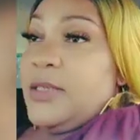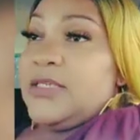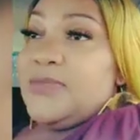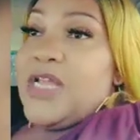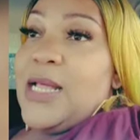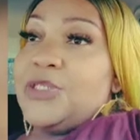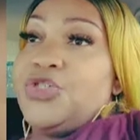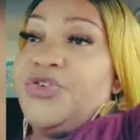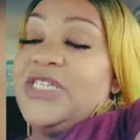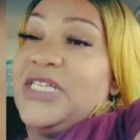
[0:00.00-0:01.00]
Some Dollar
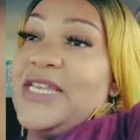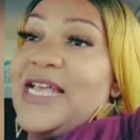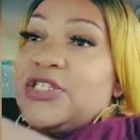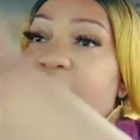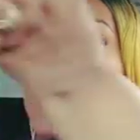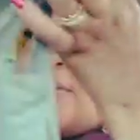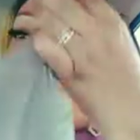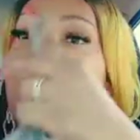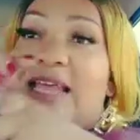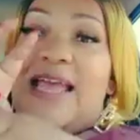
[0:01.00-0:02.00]
Trees in Nassau
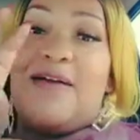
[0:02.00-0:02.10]
County that I